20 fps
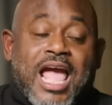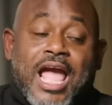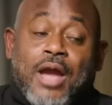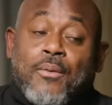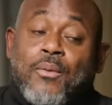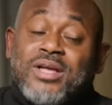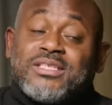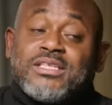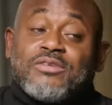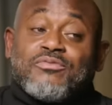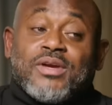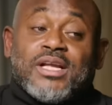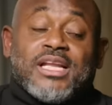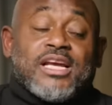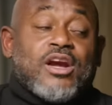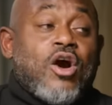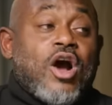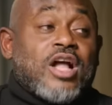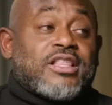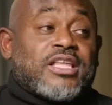it wasn't
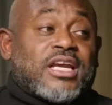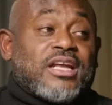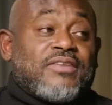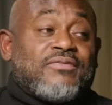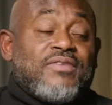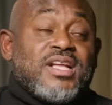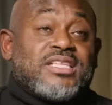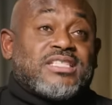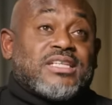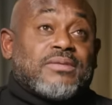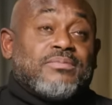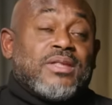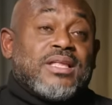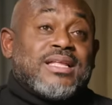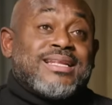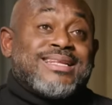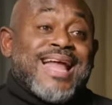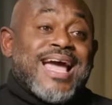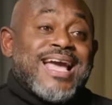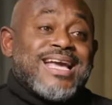really hard to convince him
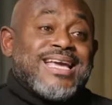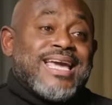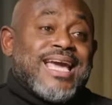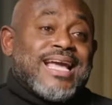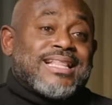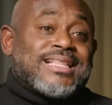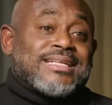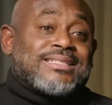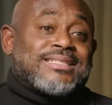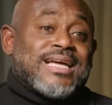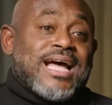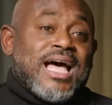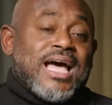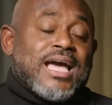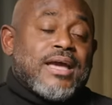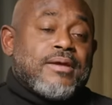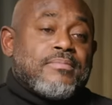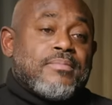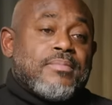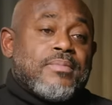nike at the
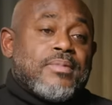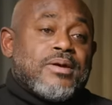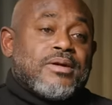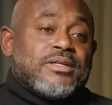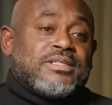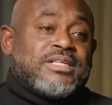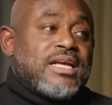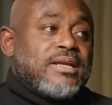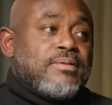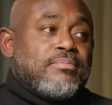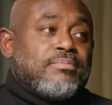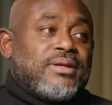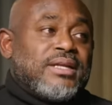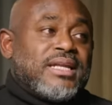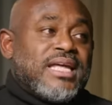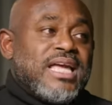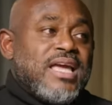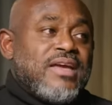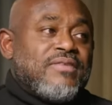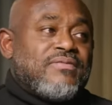time didn't
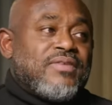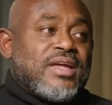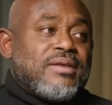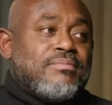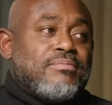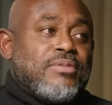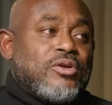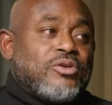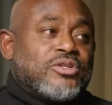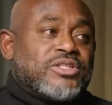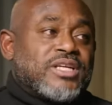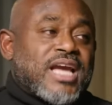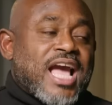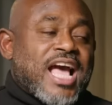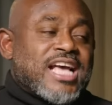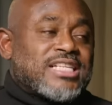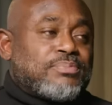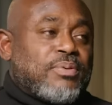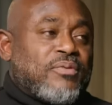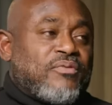believe in music
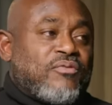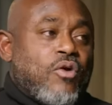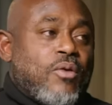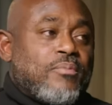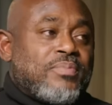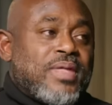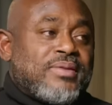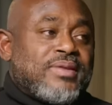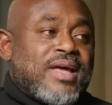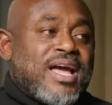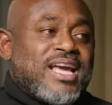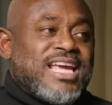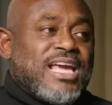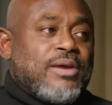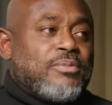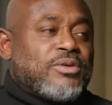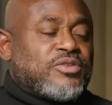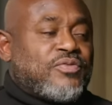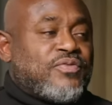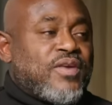as performed
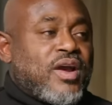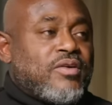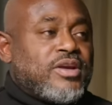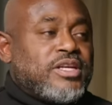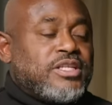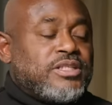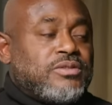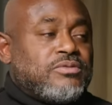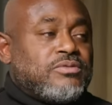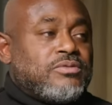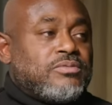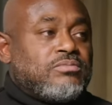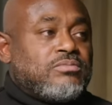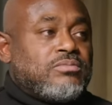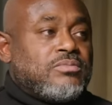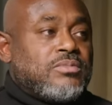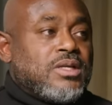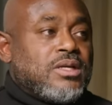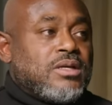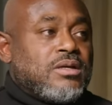nike was very
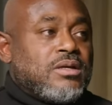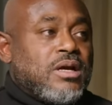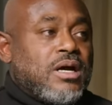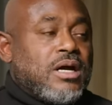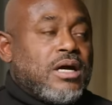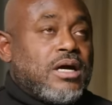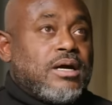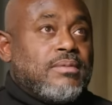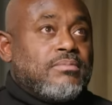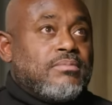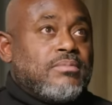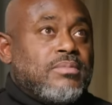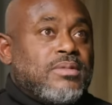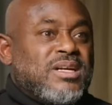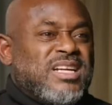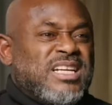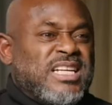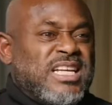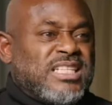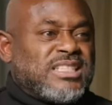um
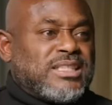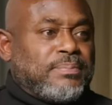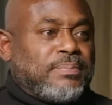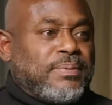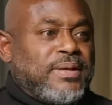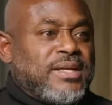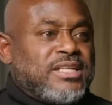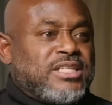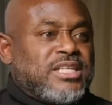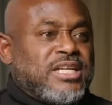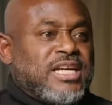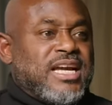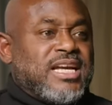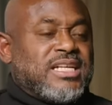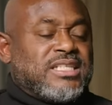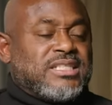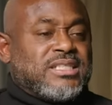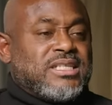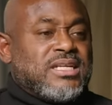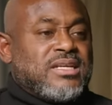disciplined to
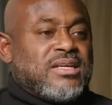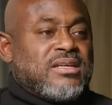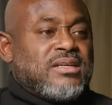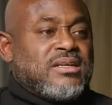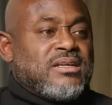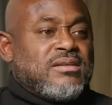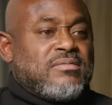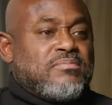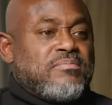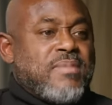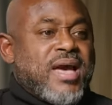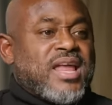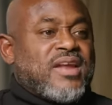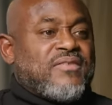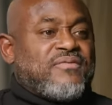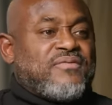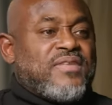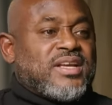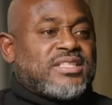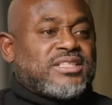its
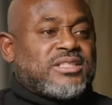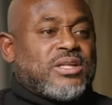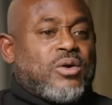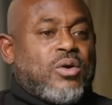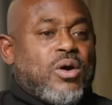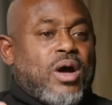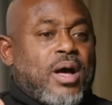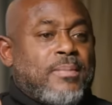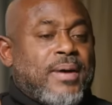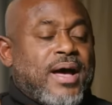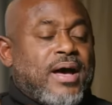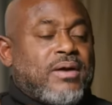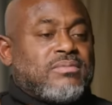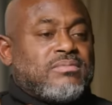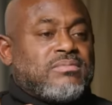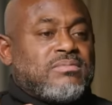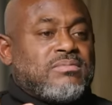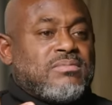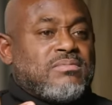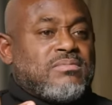manifesto
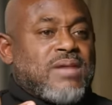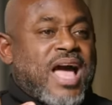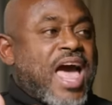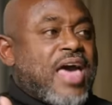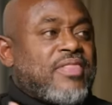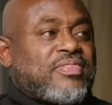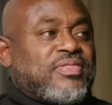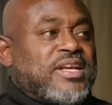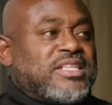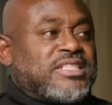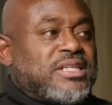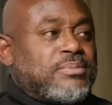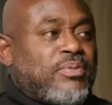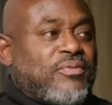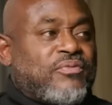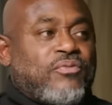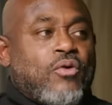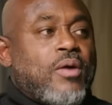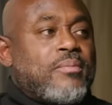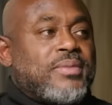about athletes and
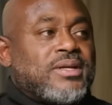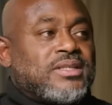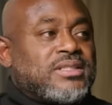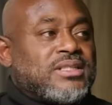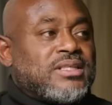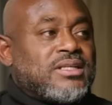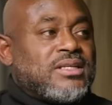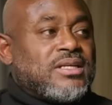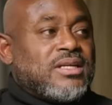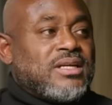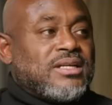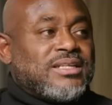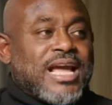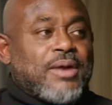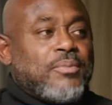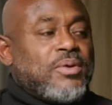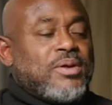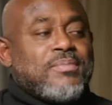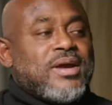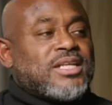performance.
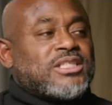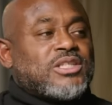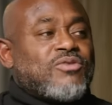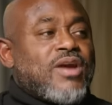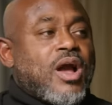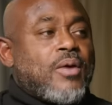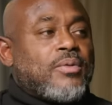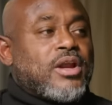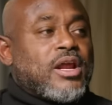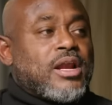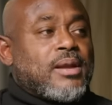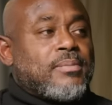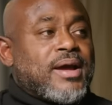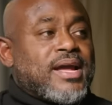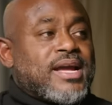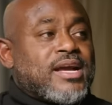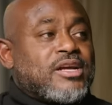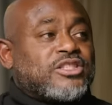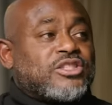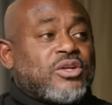They wouldn't mess around with
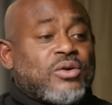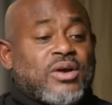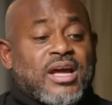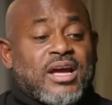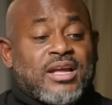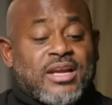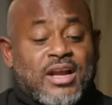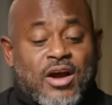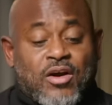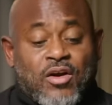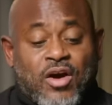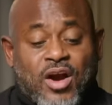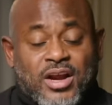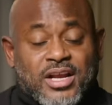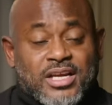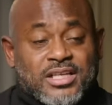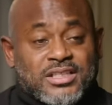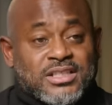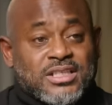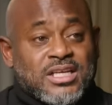anybody else. So an
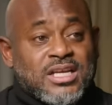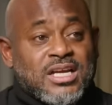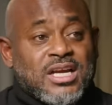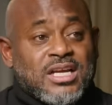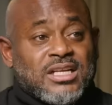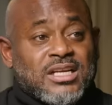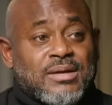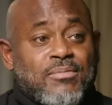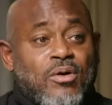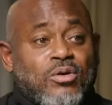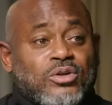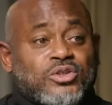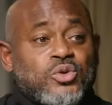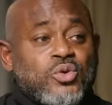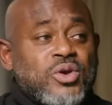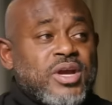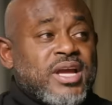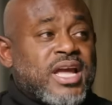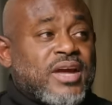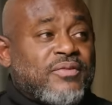artist, the most
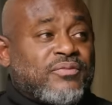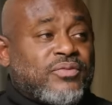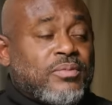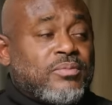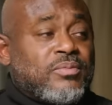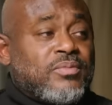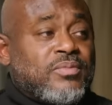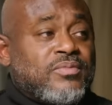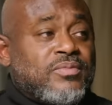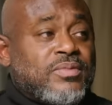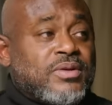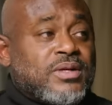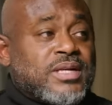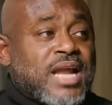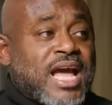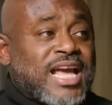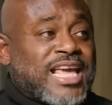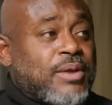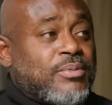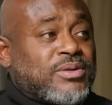you can get from
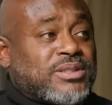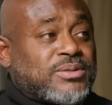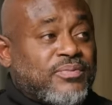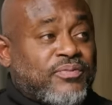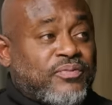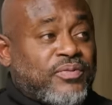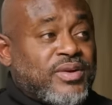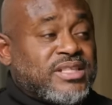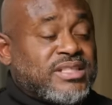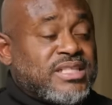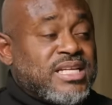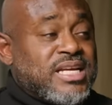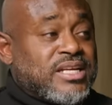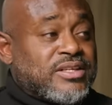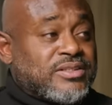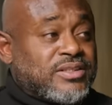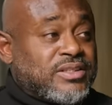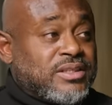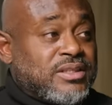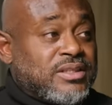Nike was some free
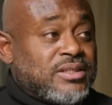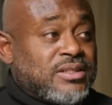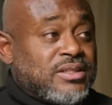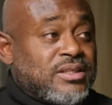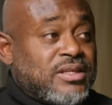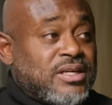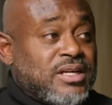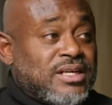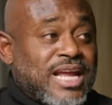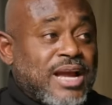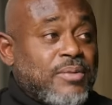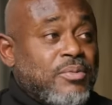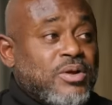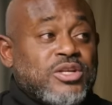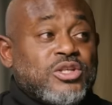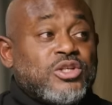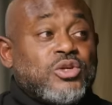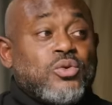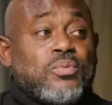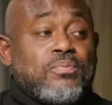sneakers. Right. They
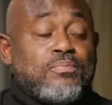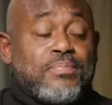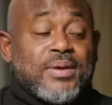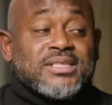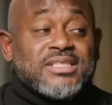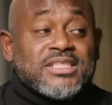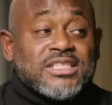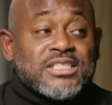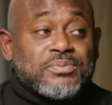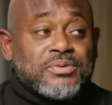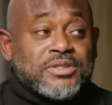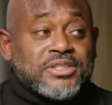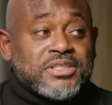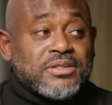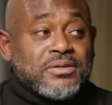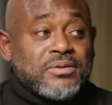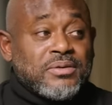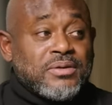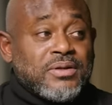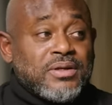wouldn't do business with
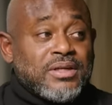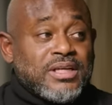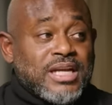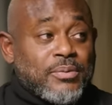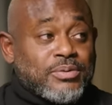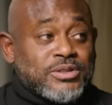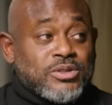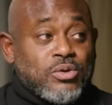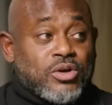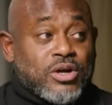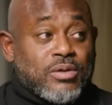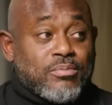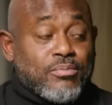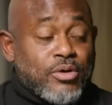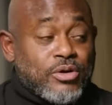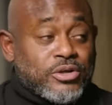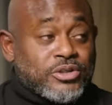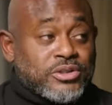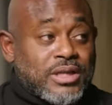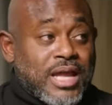you. There was no
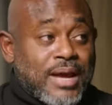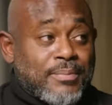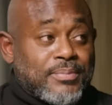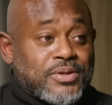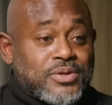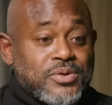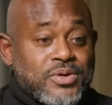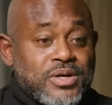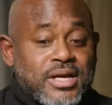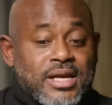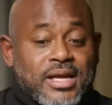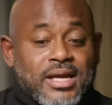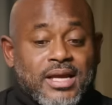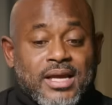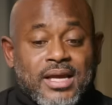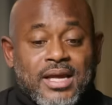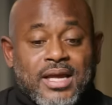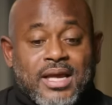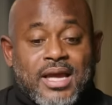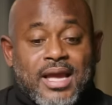commercial opportunity.
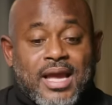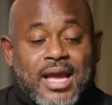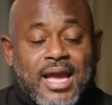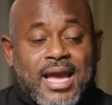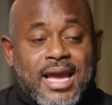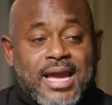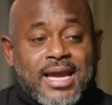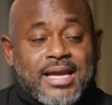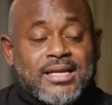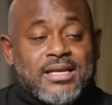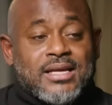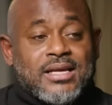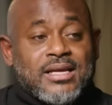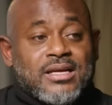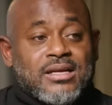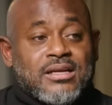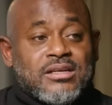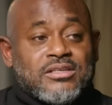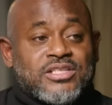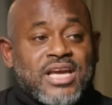And
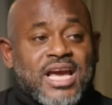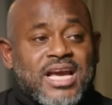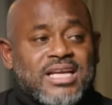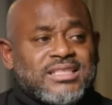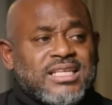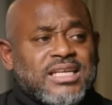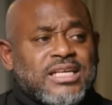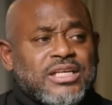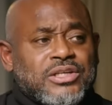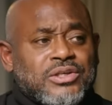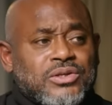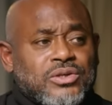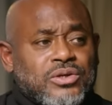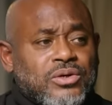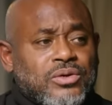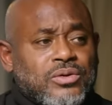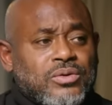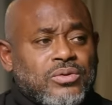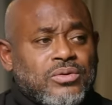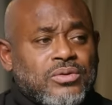Jay-Z
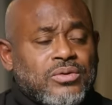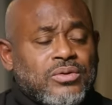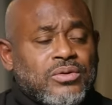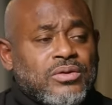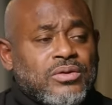knew,